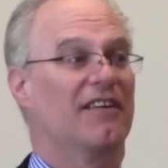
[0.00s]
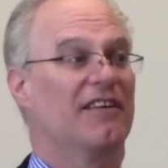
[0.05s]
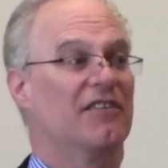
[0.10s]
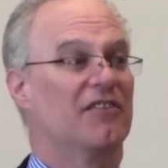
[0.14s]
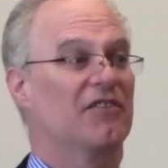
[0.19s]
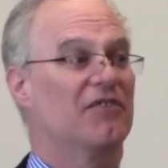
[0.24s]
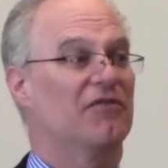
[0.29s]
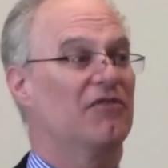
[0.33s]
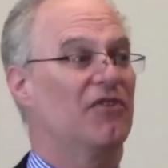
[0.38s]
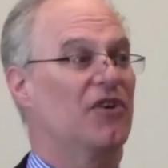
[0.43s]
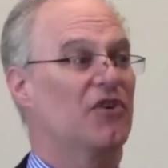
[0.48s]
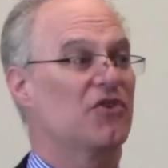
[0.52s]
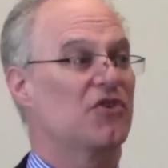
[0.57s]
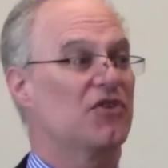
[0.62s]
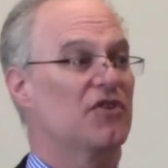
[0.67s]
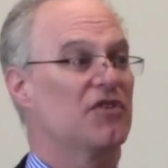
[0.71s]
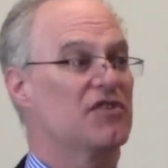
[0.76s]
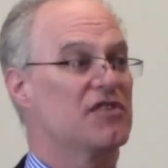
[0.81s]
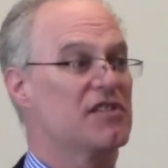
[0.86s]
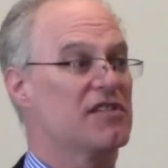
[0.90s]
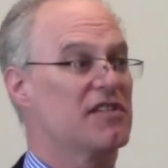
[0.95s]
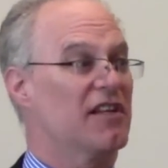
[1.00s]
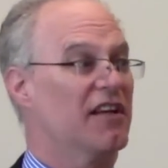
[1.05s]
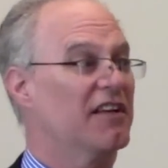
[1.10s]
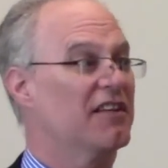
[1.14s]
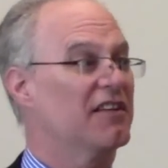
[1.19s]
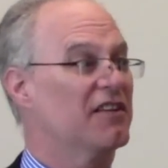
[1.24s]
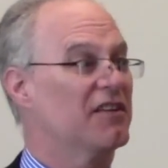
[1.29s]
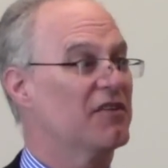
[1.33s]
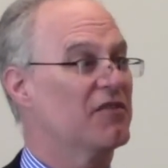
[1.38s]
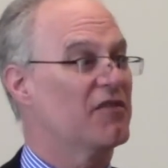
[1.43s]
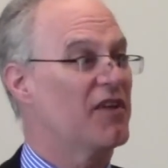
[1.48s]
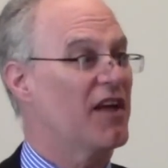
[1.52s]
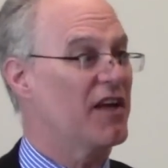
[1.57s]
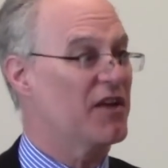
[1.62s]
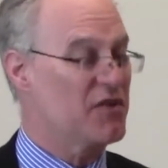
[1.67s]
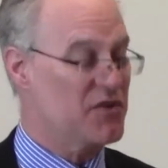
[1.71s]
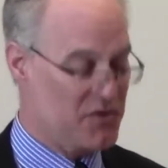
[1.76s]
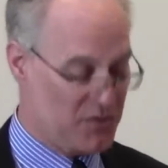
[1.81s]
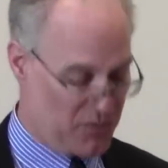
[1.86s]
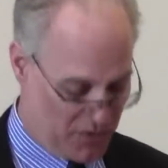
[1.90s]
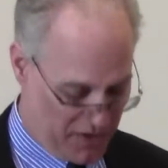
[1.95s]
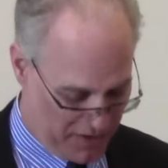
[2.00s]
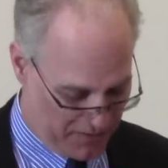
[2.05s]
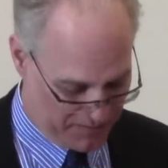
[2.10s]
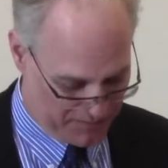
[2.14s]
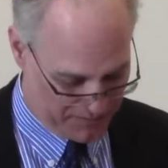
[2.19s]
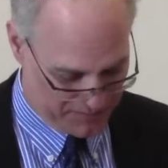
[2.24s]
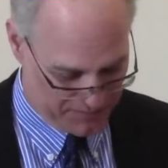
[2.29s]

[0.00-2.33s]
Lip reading: was a function slightly of that as well.